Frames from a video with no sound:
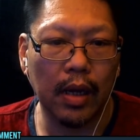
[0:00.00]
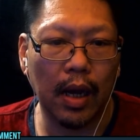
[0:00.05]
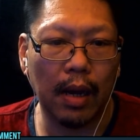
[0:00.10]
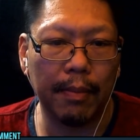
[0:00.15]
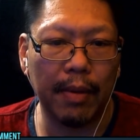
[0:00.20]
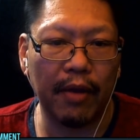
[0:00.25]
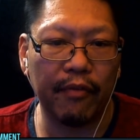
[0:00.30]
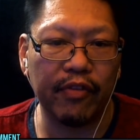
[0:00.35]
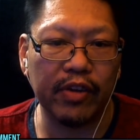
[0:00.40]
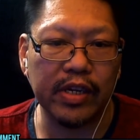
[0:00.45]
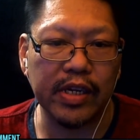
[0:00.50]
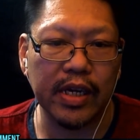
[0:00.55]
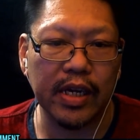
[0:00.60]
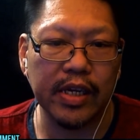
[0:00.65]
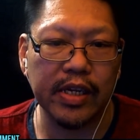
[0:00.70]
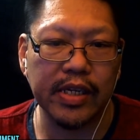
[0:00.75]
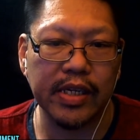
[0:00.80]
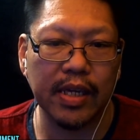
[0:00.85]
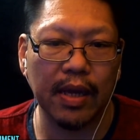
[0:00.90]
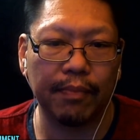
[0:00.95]
Matt Fisher,
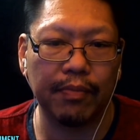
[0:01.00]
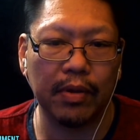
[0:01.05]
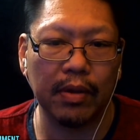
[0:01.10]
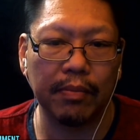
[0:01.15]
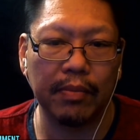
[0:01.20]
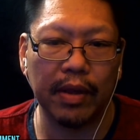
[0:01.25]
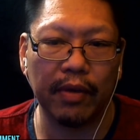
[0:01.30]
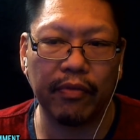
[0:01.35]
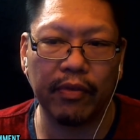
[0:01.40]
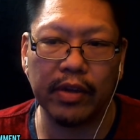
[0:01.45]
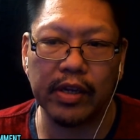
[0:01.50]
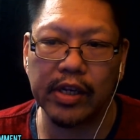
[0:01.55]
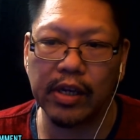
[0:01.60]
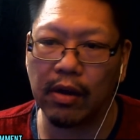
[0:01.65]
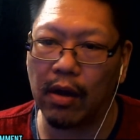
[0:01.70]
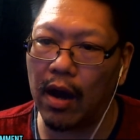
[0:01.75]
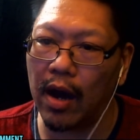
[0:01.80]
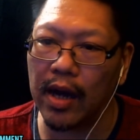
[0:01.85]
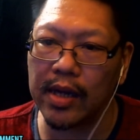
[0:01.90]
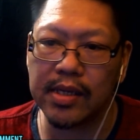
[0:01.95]
you sub to him, definitely check.
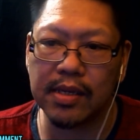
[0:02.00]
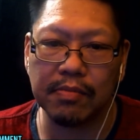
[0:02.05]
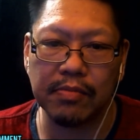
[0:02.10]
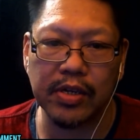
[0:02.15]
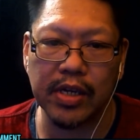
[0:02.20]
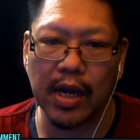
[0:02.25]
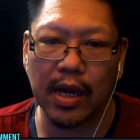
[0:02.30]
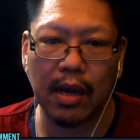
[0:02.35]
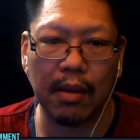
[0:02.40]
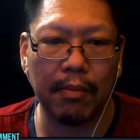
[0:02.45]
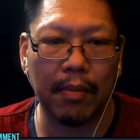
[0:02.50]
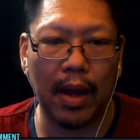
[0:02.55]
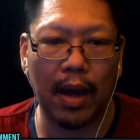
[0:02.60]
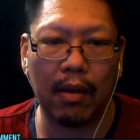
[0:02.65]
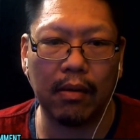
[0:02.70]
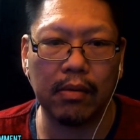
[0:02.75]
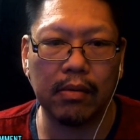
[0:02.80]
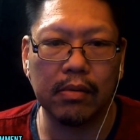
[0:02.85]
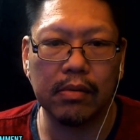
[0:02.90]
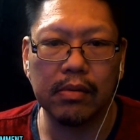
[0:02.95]
Awesome, check him
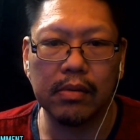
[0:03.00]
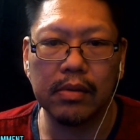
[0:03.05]
out.